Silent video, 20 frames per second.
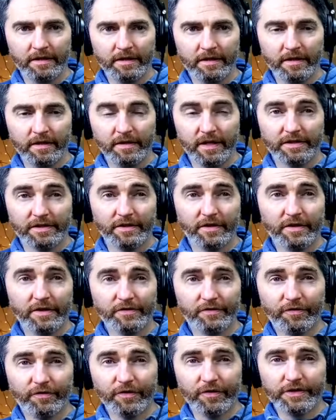Okay, so those
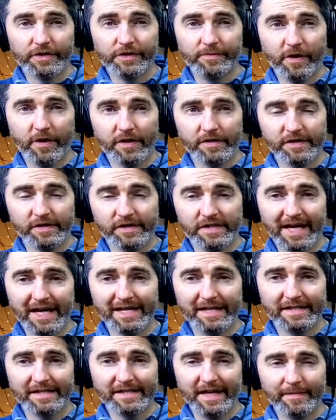first 2 bars are exactly
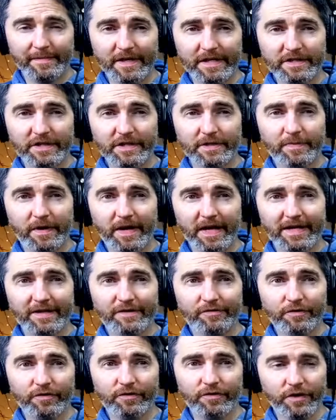the same. Let's just play
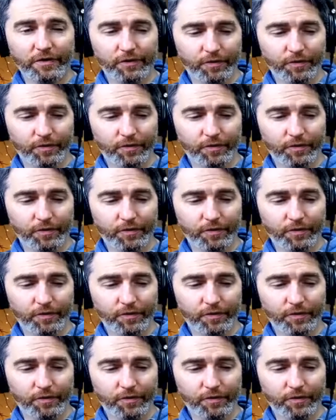through those.